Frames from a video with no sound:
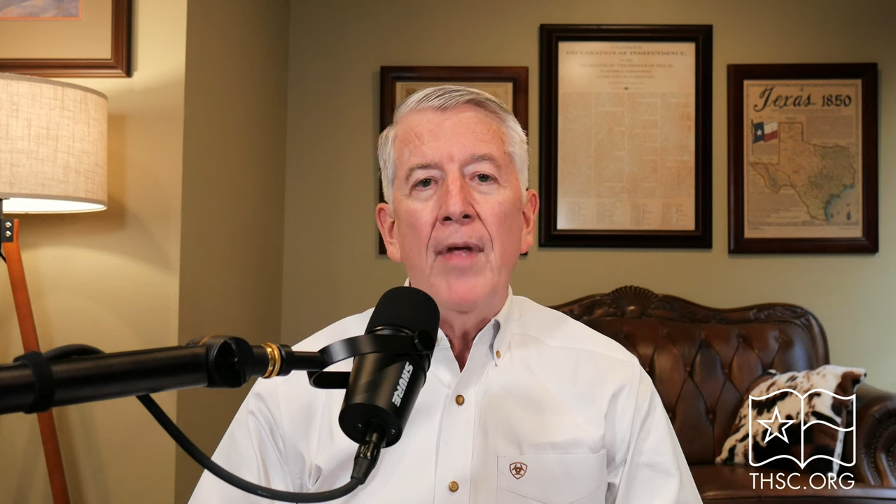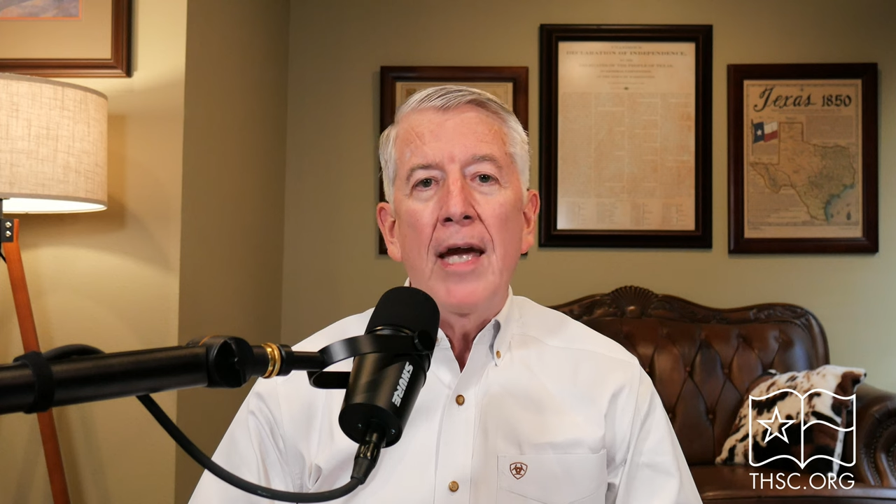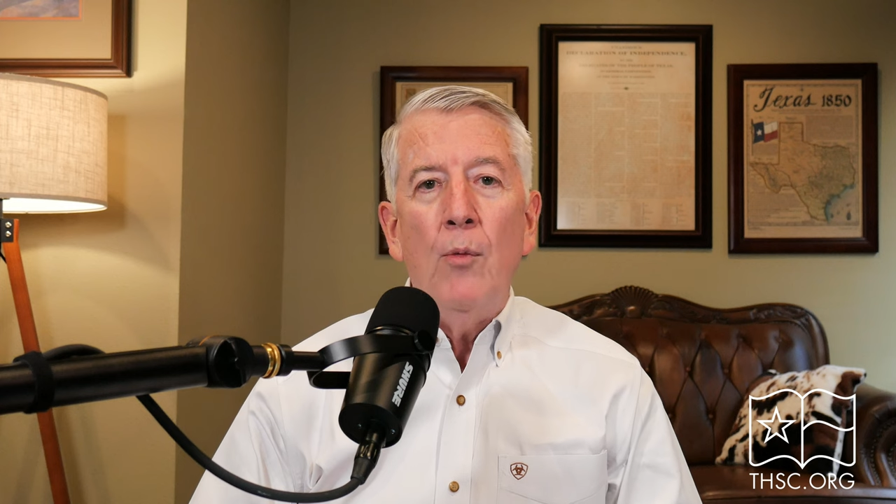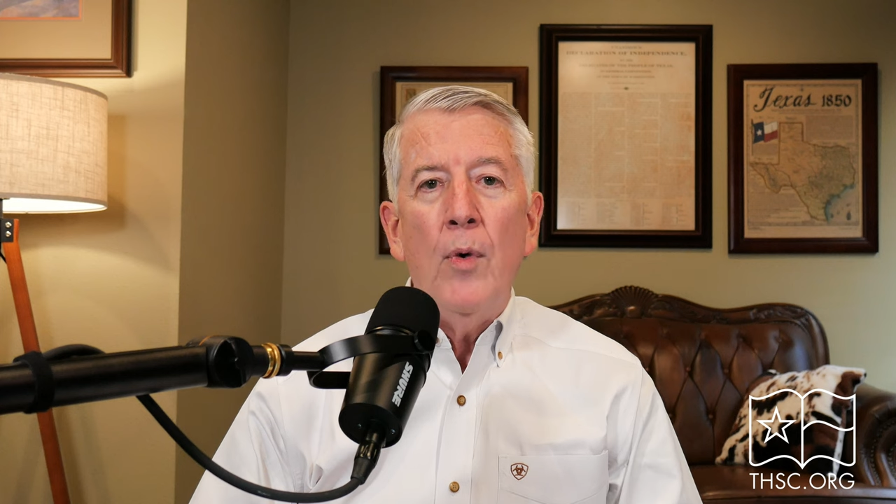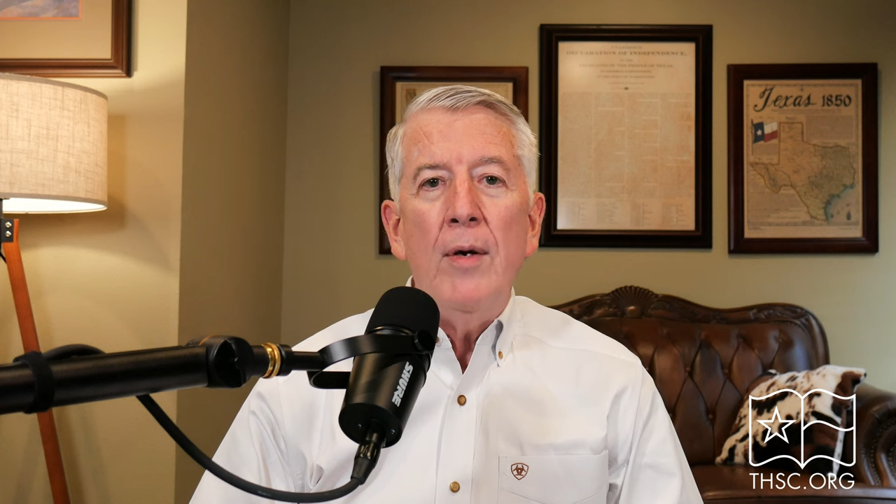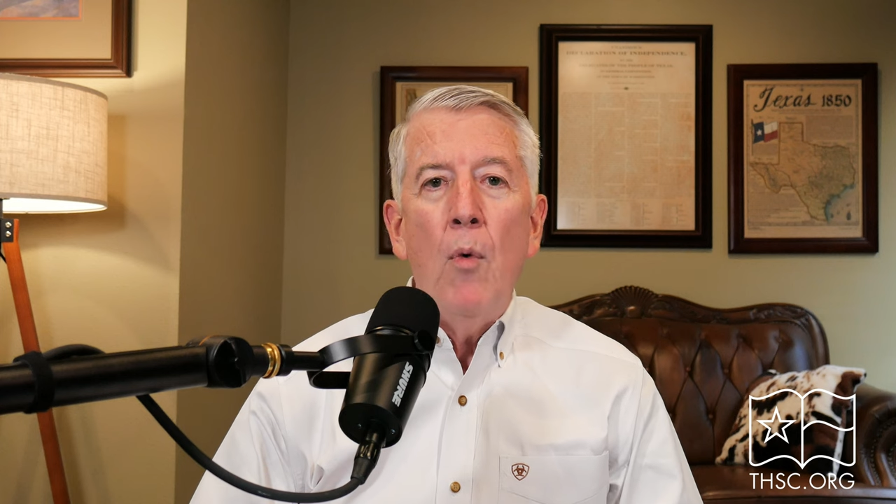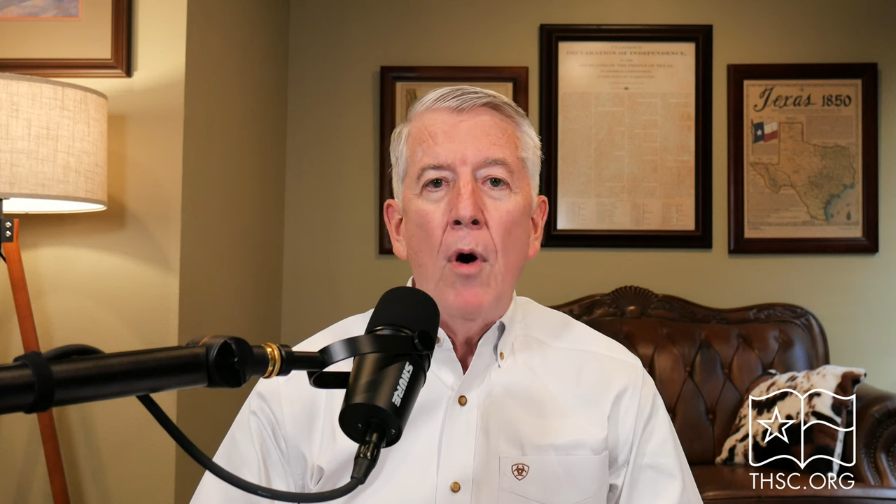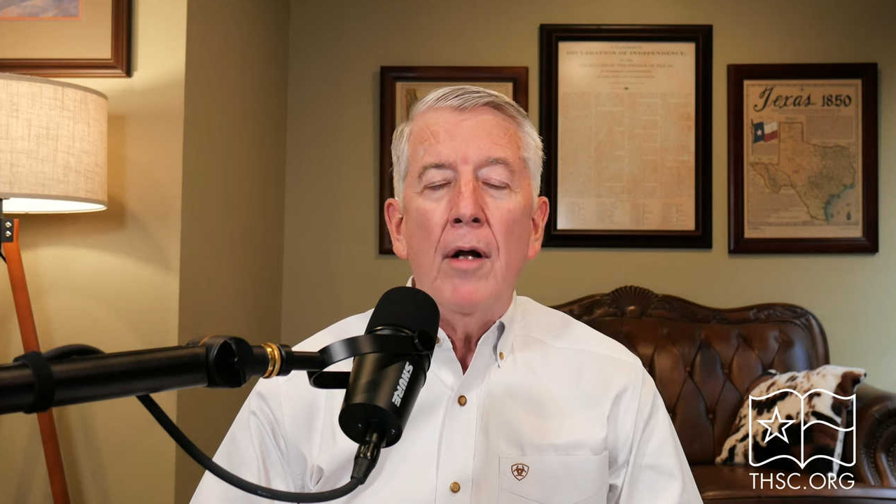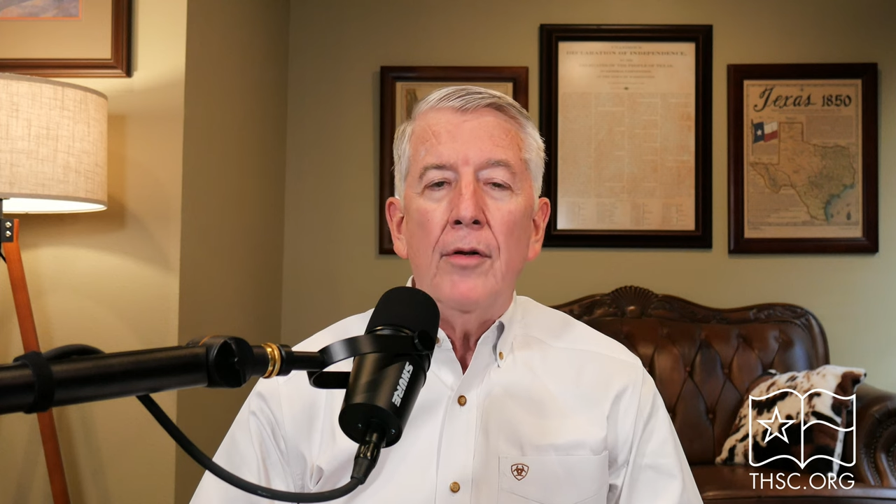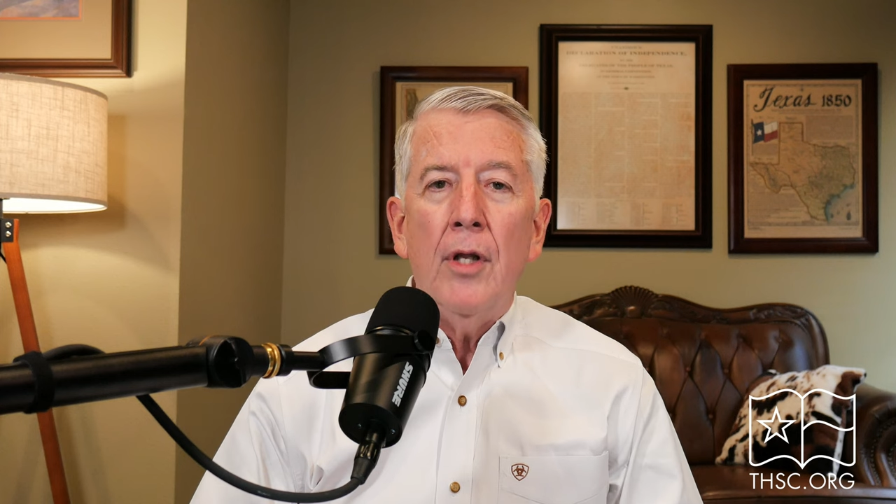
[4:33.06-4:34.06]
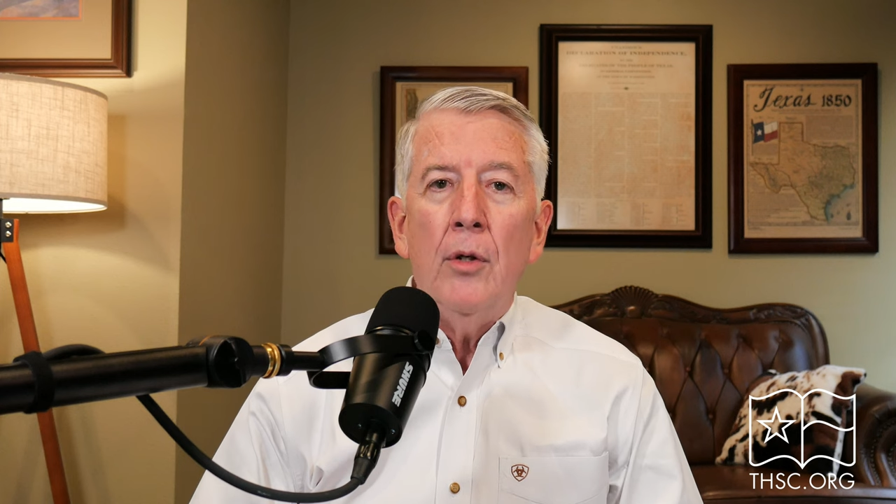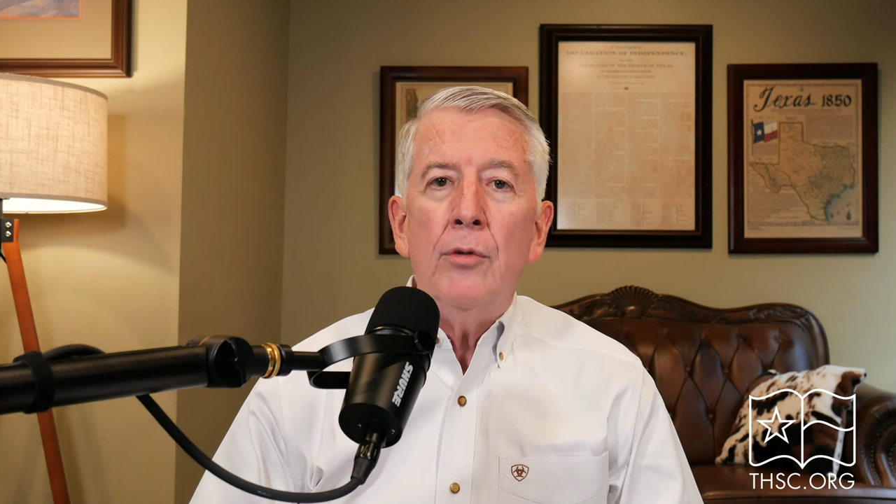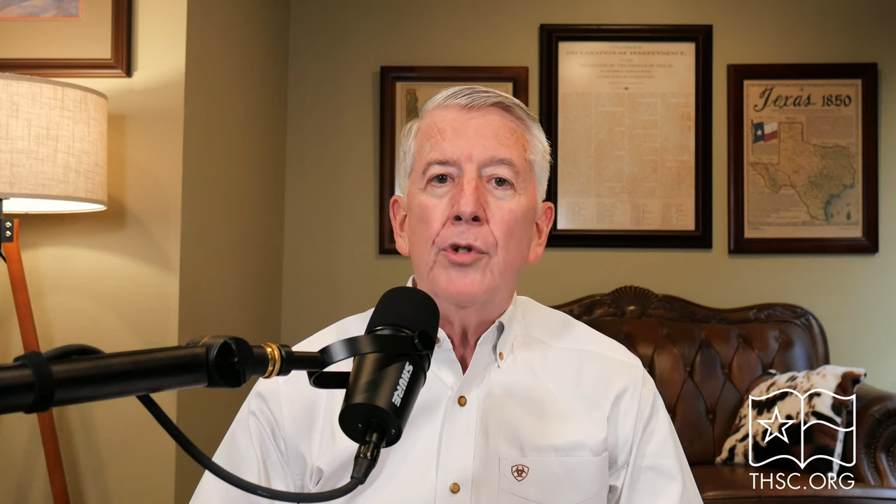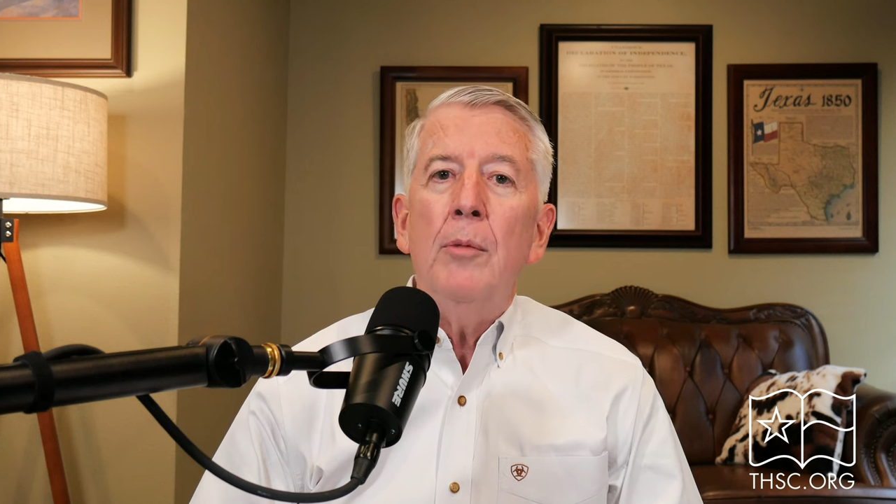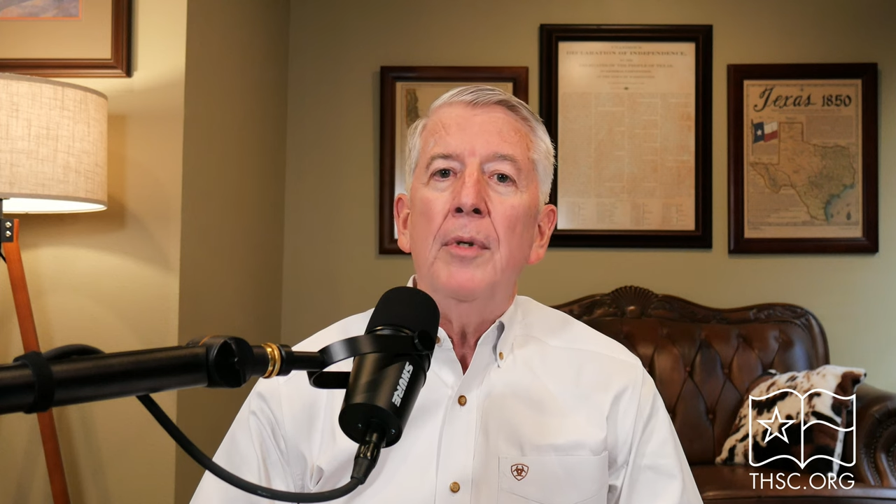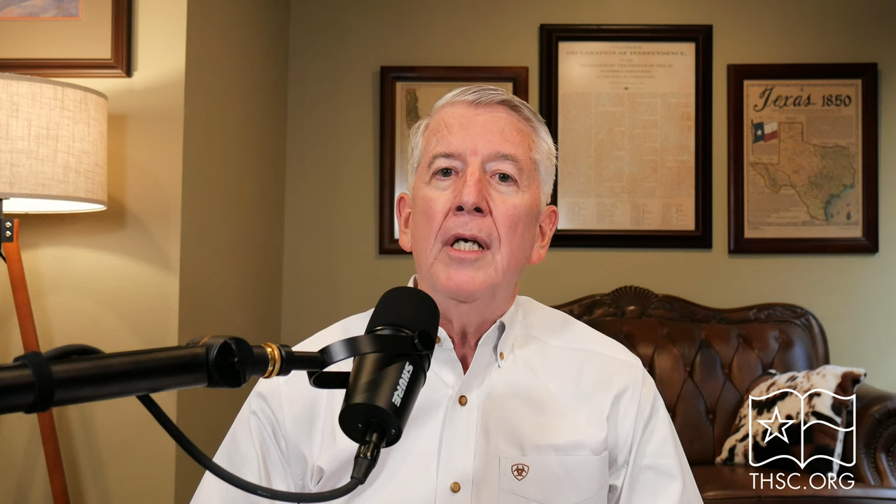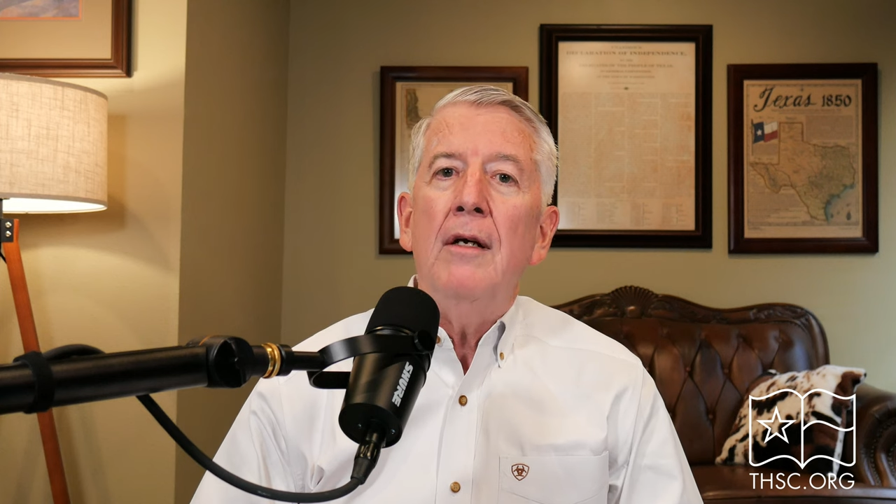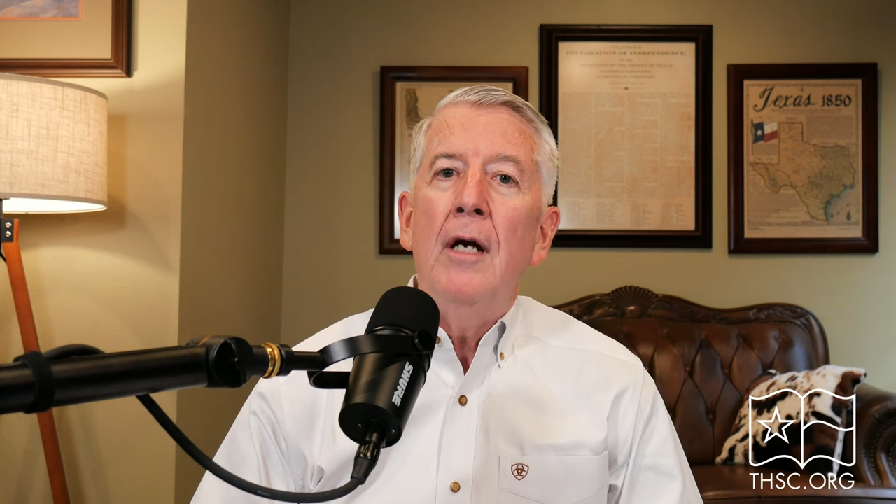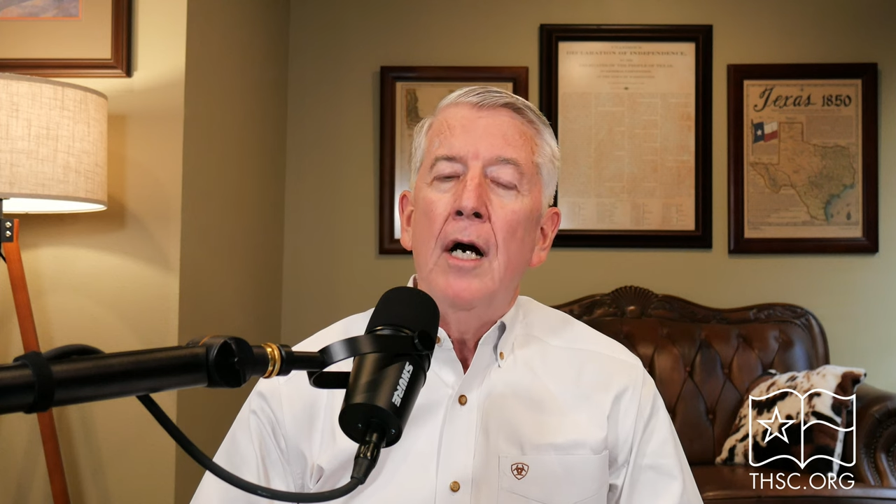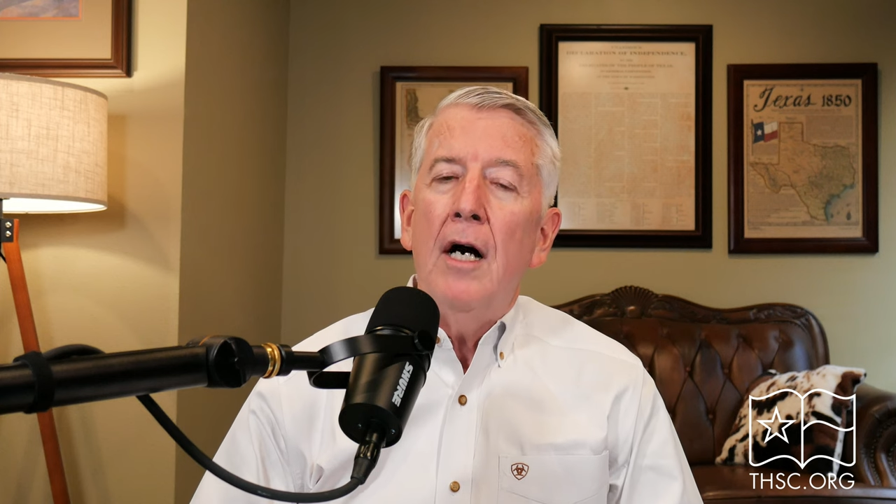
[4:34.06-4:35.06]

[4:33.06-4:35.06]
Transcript: and we want those to be